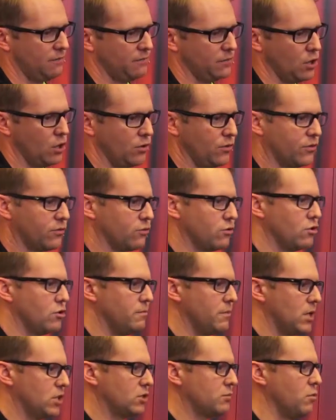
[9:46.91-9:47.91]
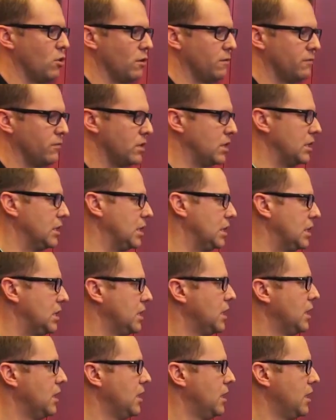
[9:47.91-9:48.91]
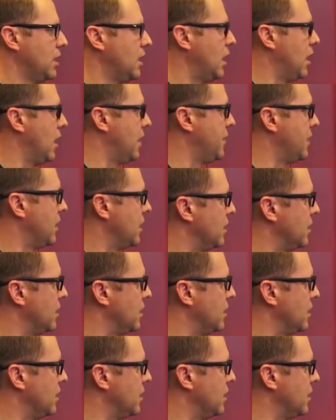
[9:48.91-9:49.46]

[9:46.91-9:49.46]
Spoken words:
flowed through much more freely than